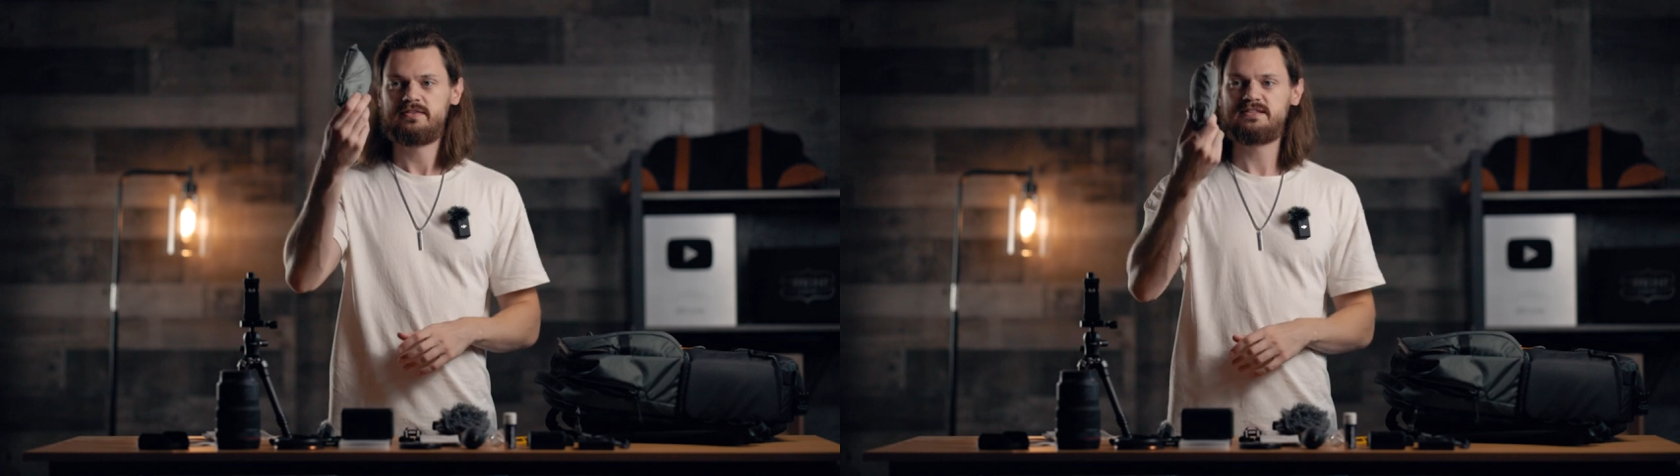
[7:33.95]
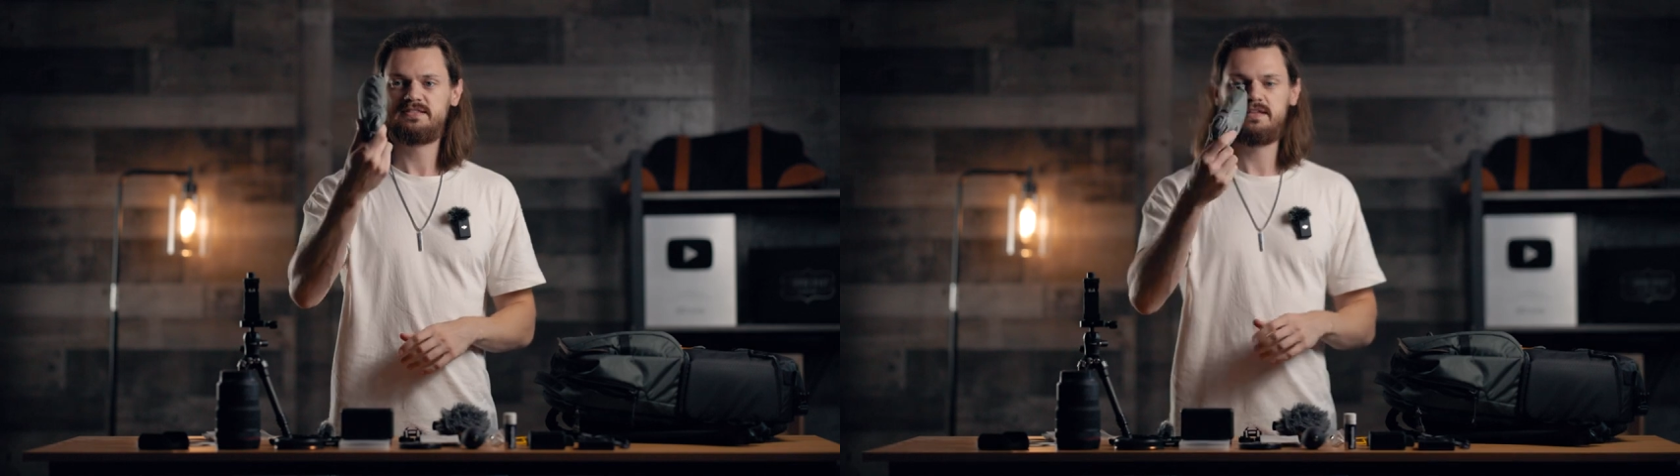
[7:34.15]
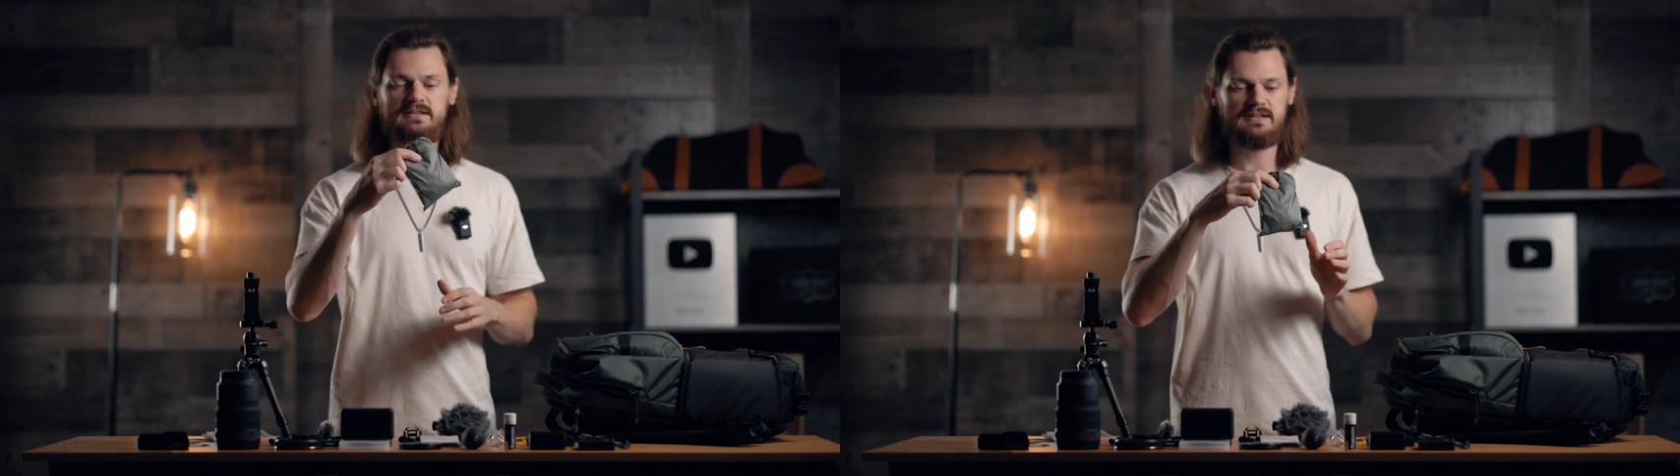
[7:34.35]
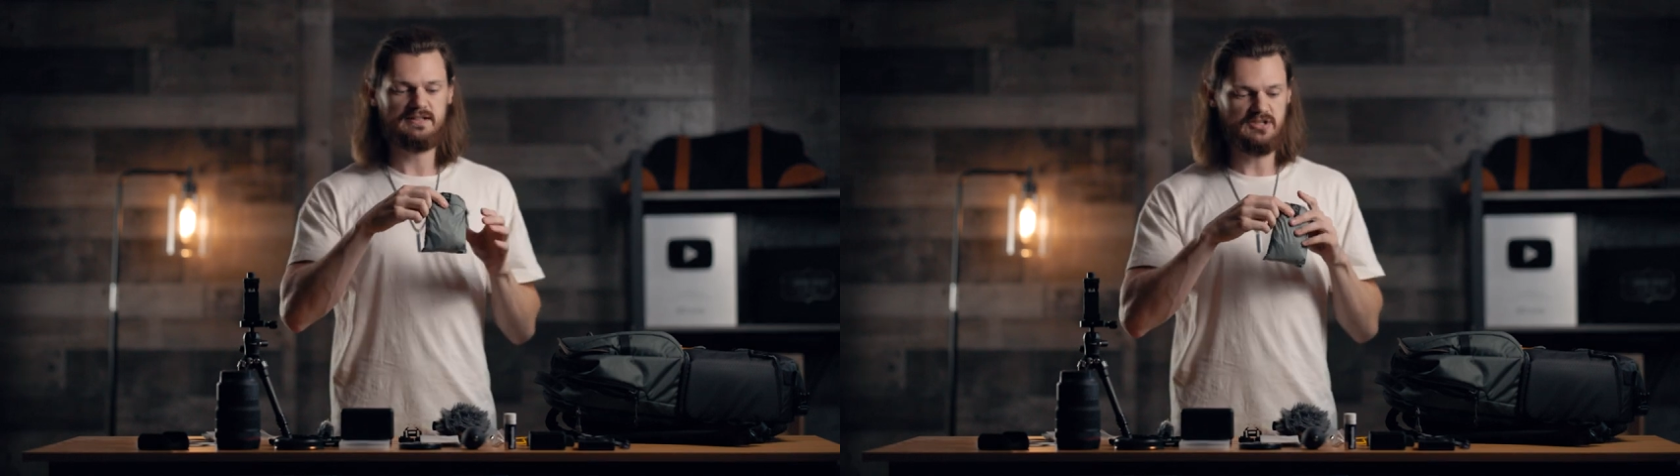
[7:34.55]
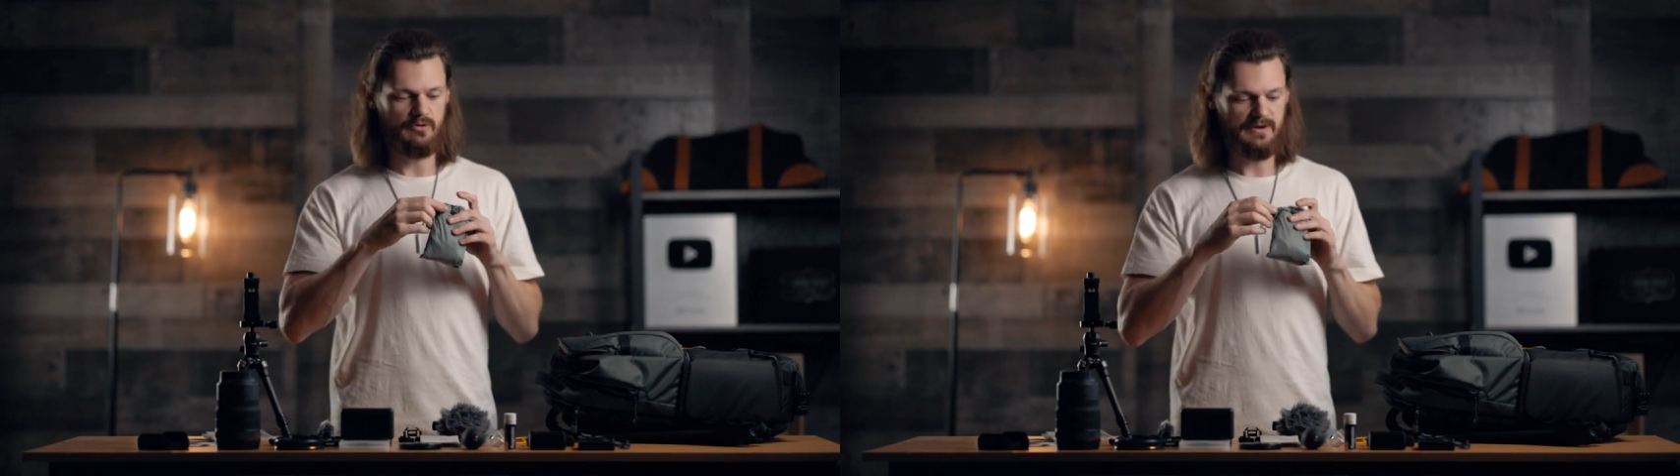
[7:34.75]
this thing,
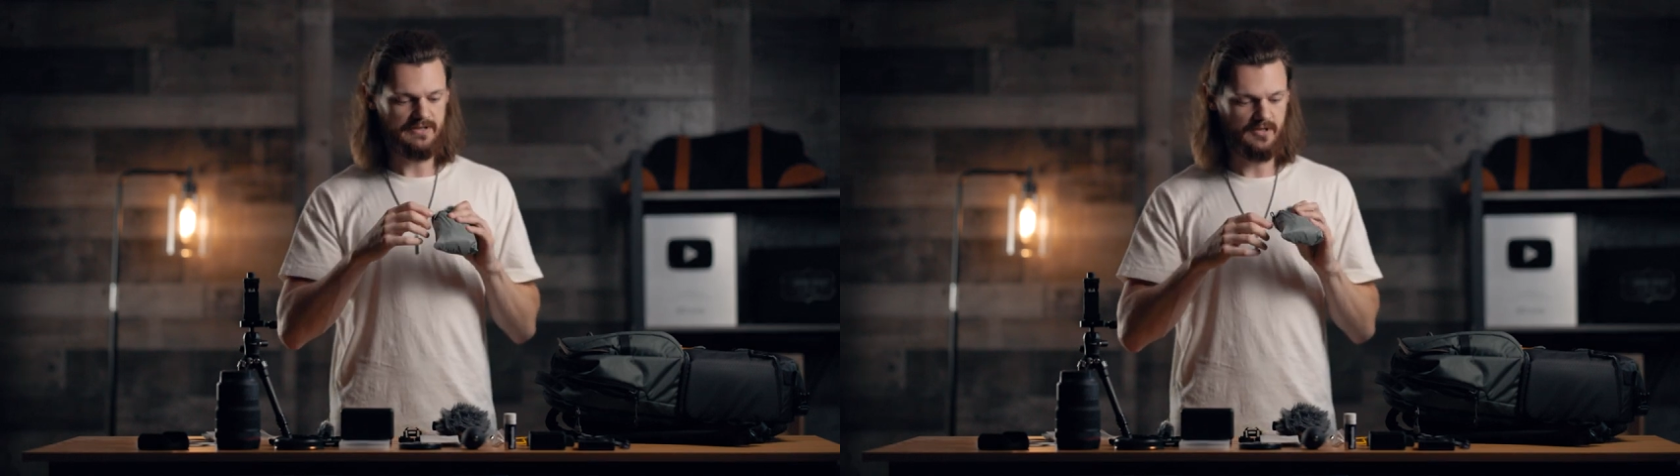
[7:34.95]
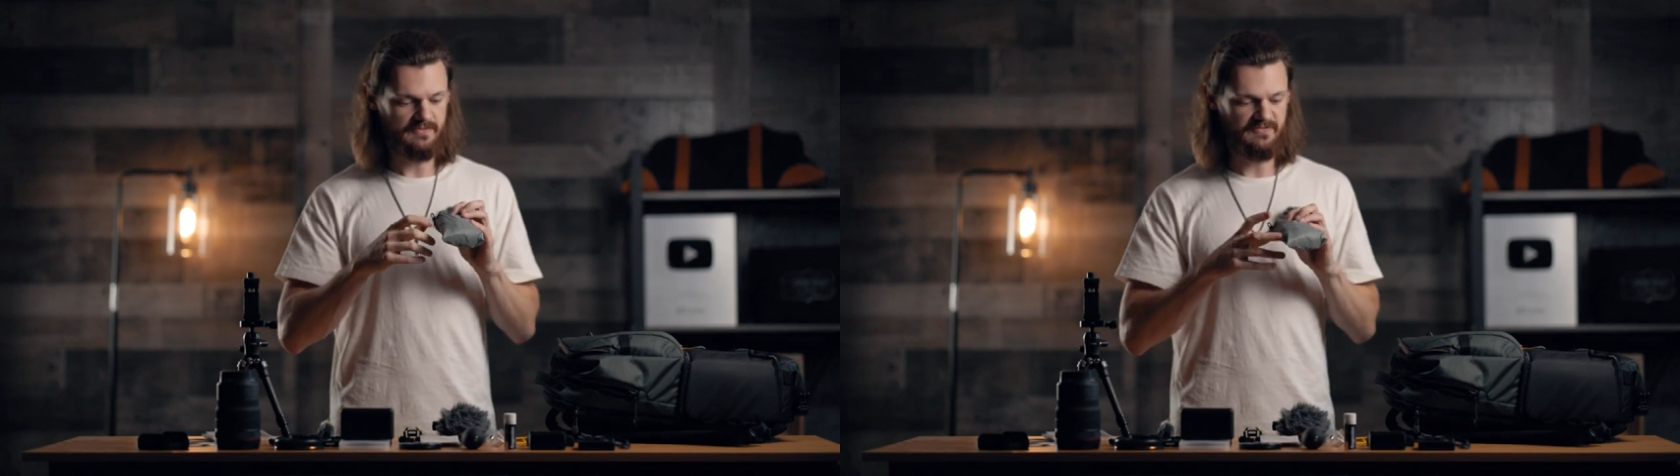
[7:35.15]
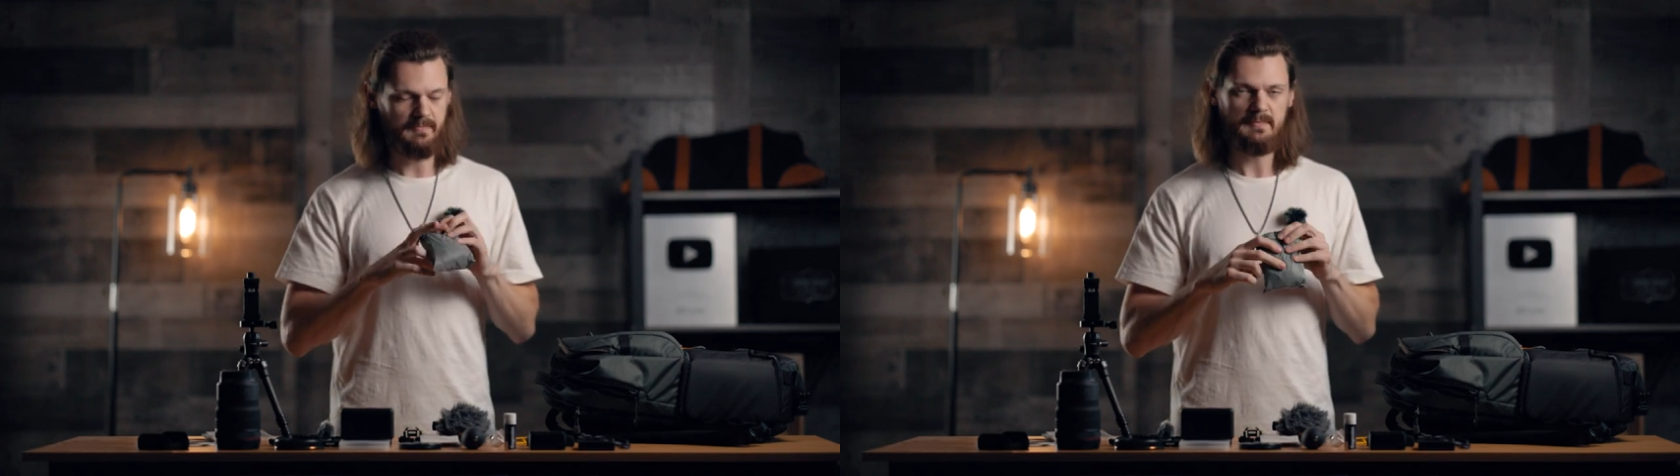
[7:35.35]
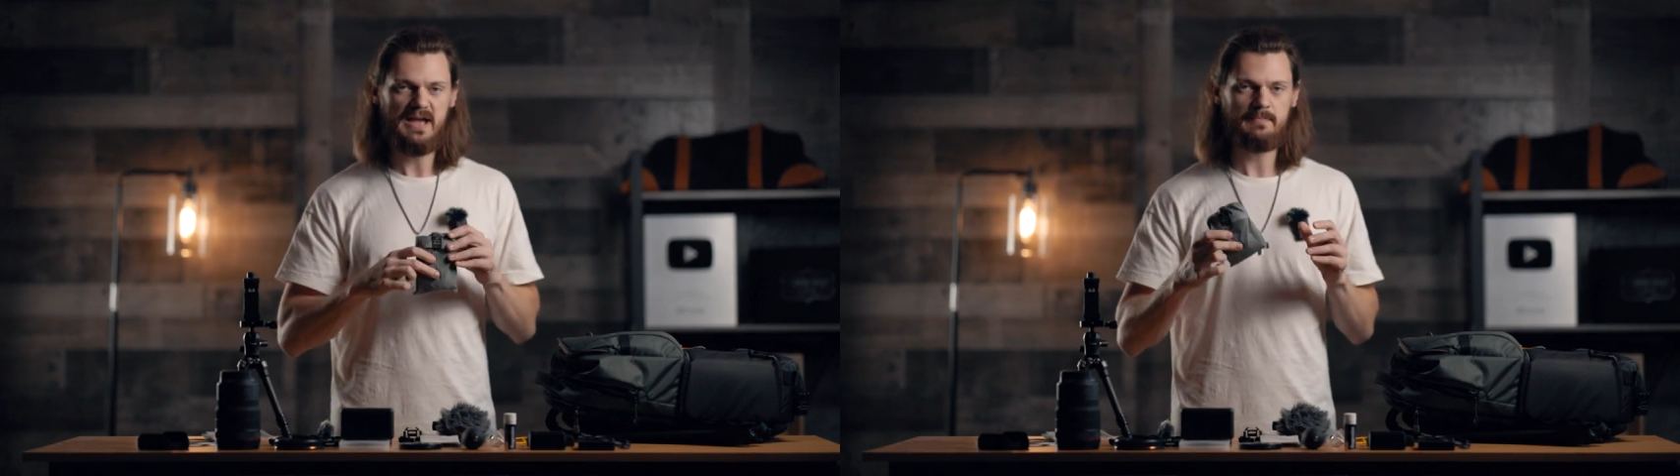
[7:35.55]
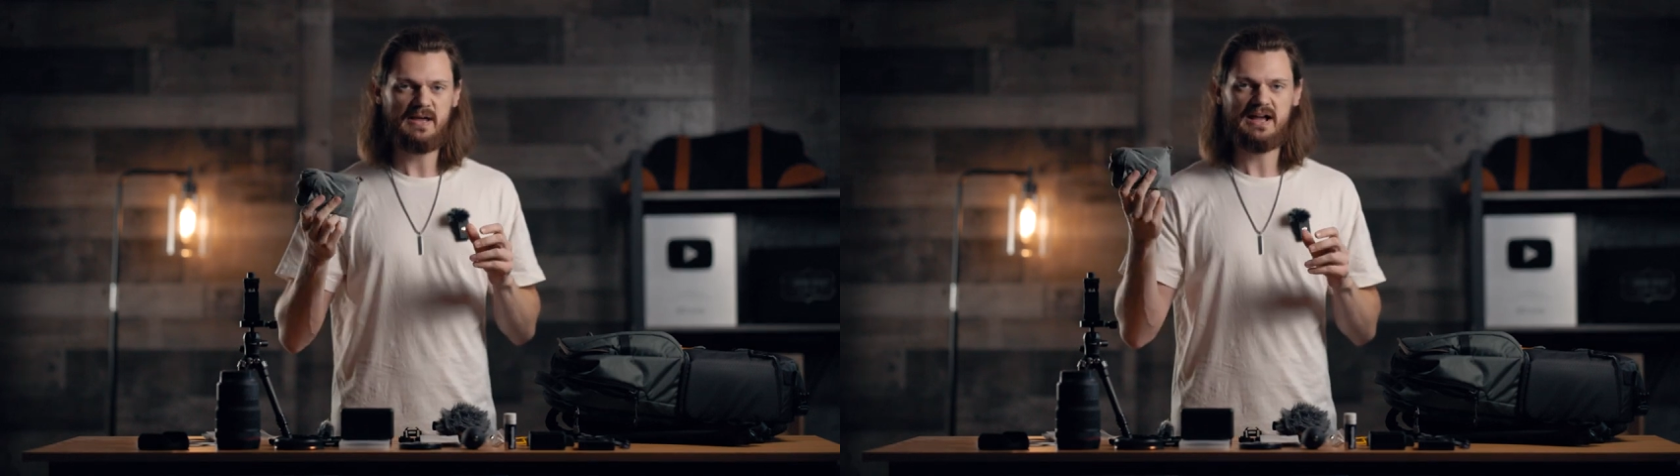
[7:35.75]
it's a rain cover for my
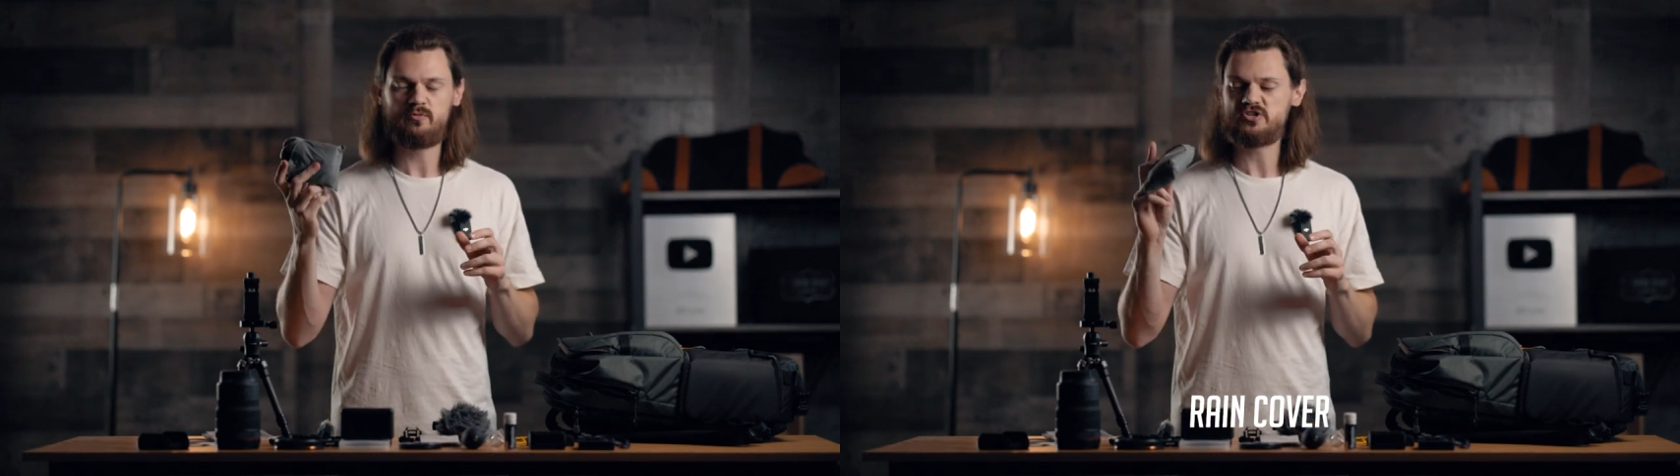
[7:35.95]
backpack,